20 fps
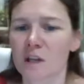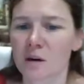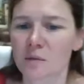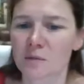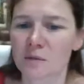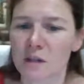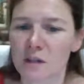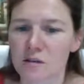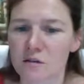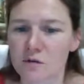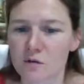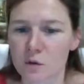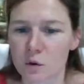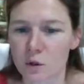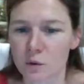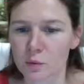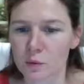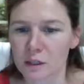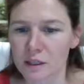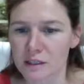updated 4
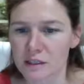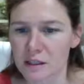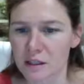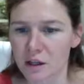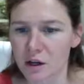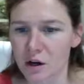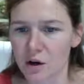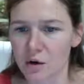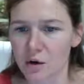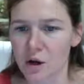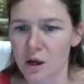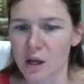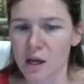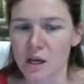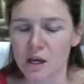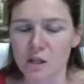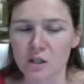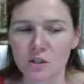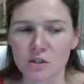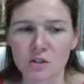weeks ago.
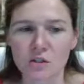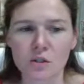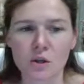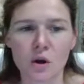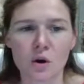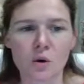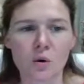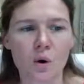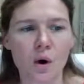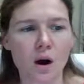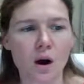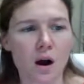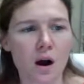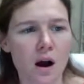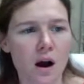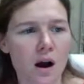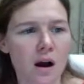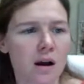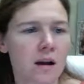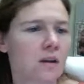So
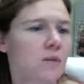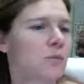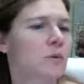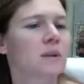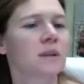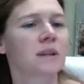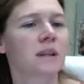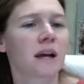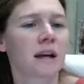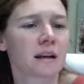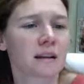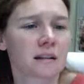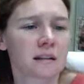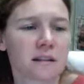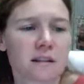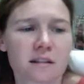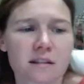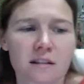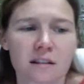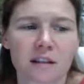I would likely
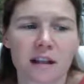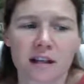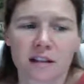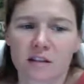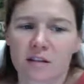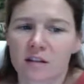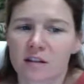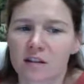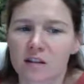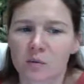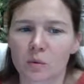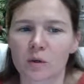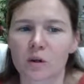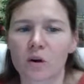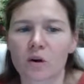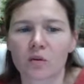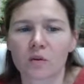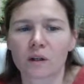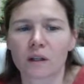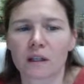select this one
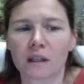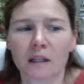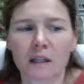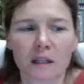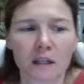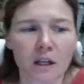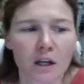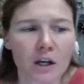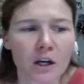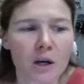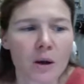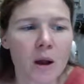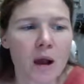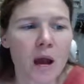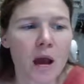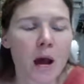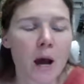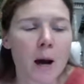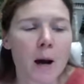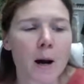over here.
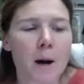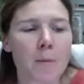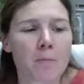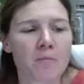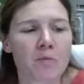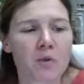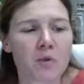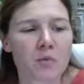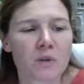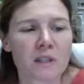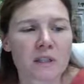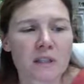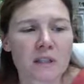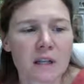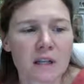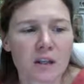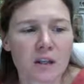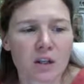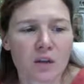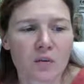The reason
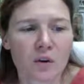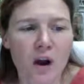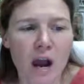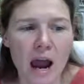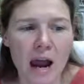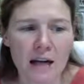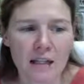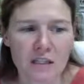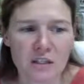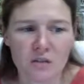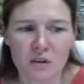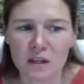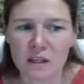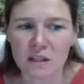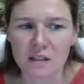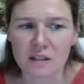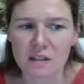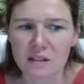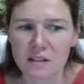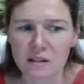I look for active
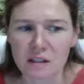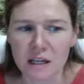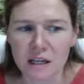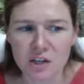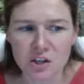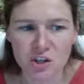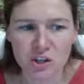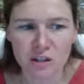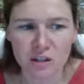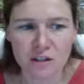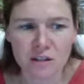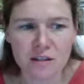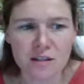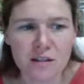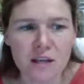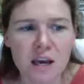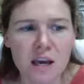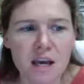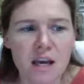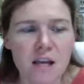installations
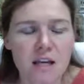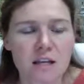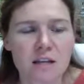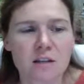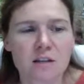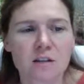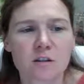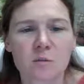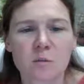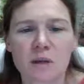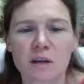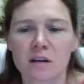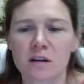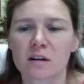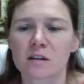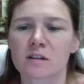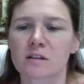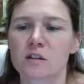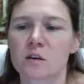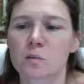is
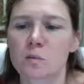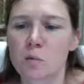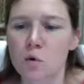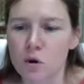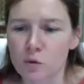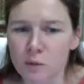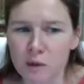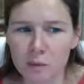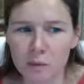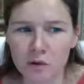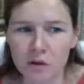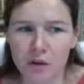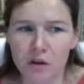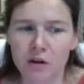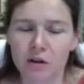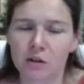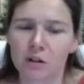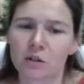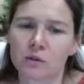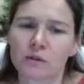because the more people that
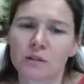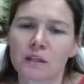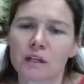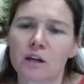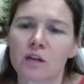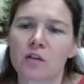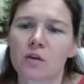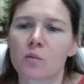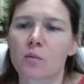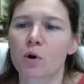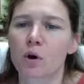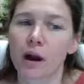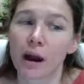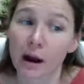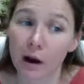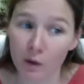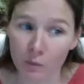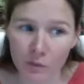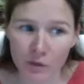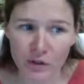are using it, the more
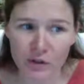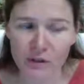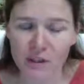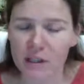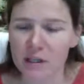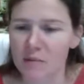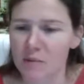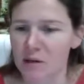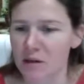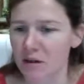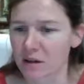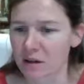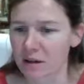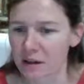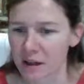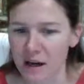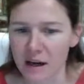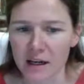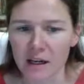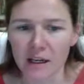help there's going to be
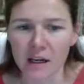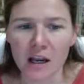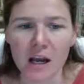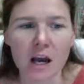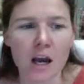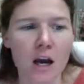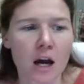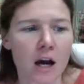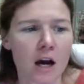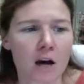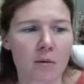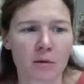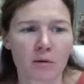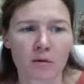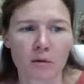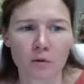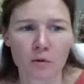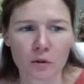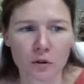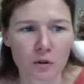online. If
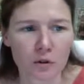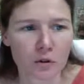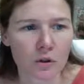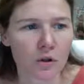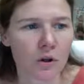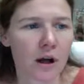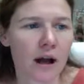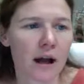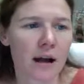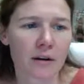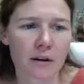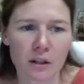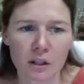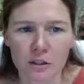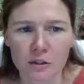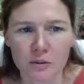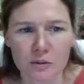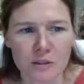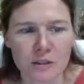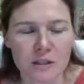you Google how to
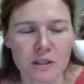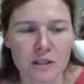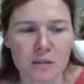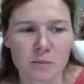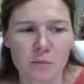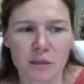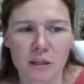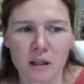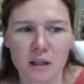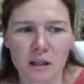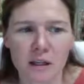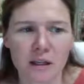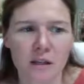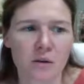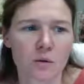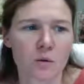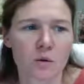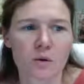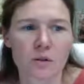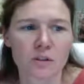use this
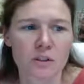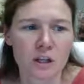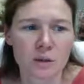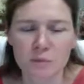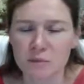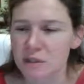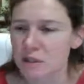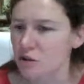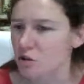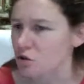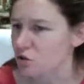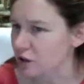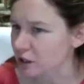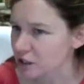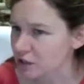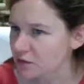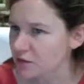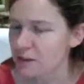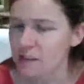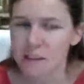plugin or tips and
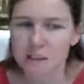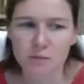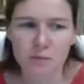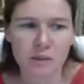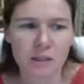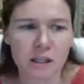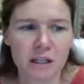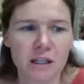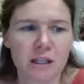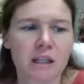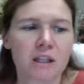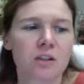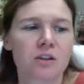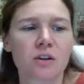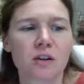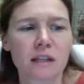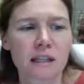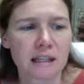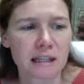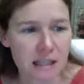tricks for this plugin, you're
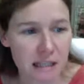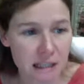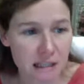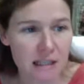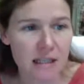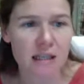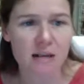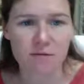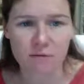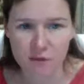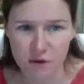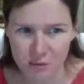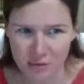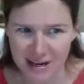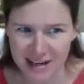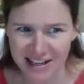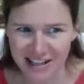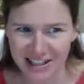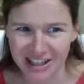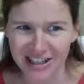going to get
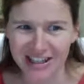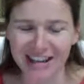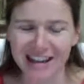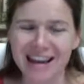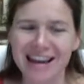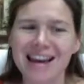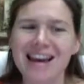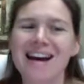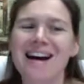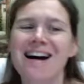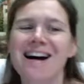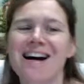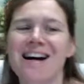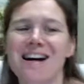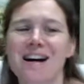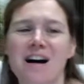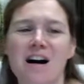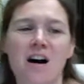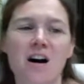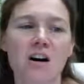information.
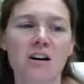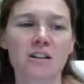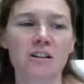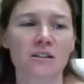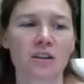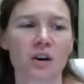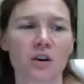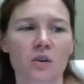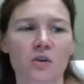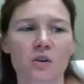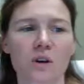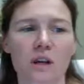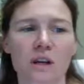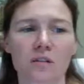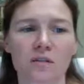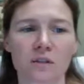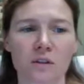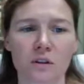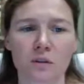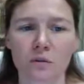Also,
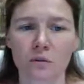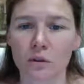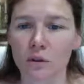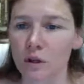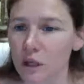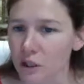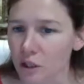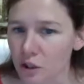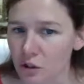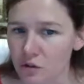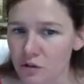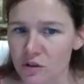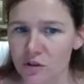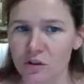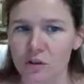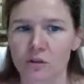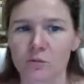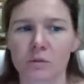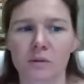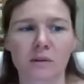if you look on
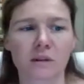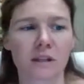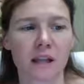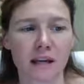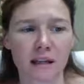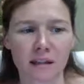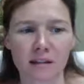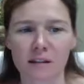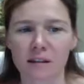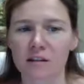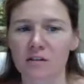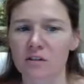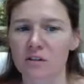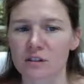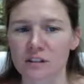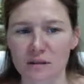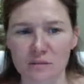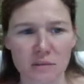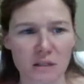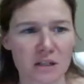YouTube, likely there's
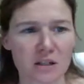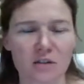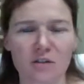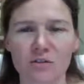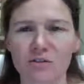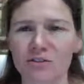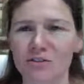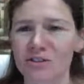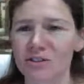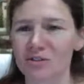somebody who's